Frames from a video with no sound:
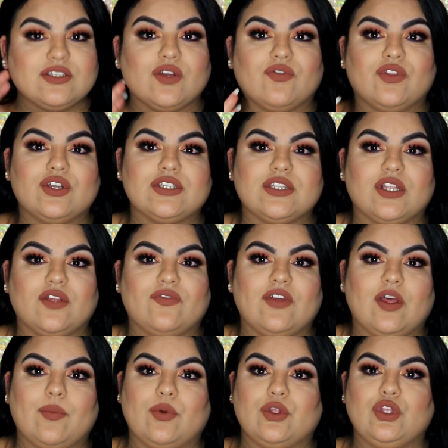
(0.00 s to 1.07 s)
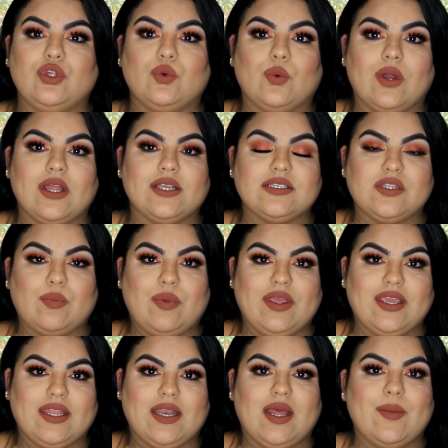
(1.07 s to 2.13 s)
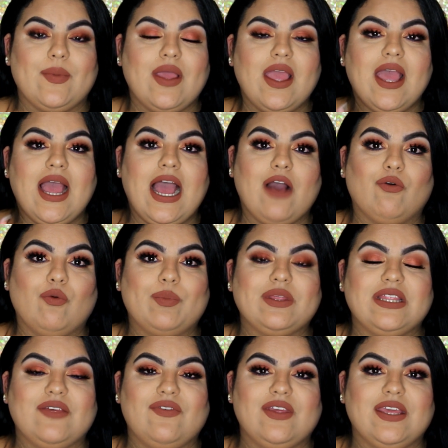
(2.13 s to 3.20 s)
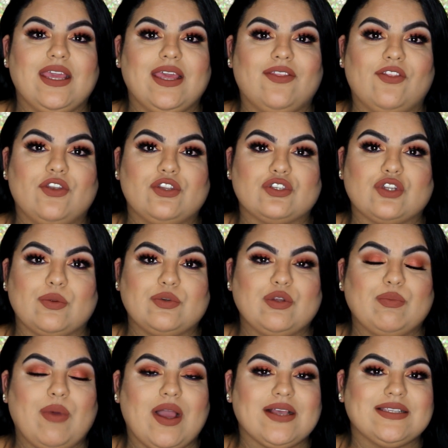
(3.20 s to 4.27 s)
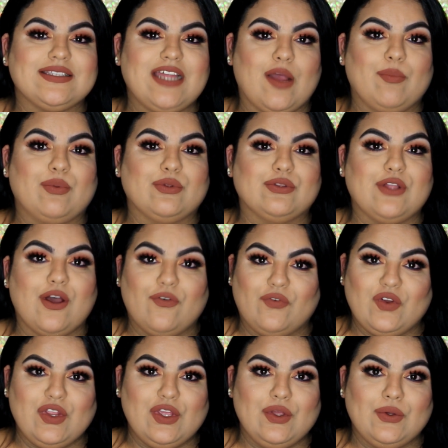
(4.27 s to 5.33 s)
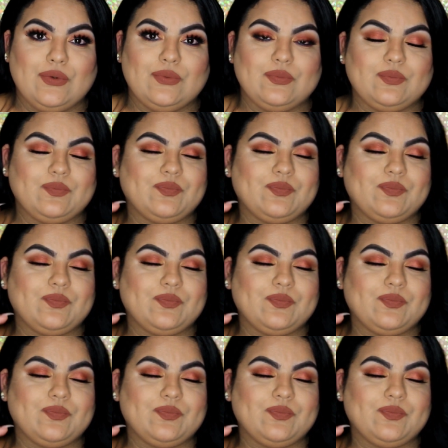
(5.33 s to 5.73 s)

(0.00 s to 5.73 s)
So if they're still available and you want to pick it up, I will be leaving it in the description box down below for you.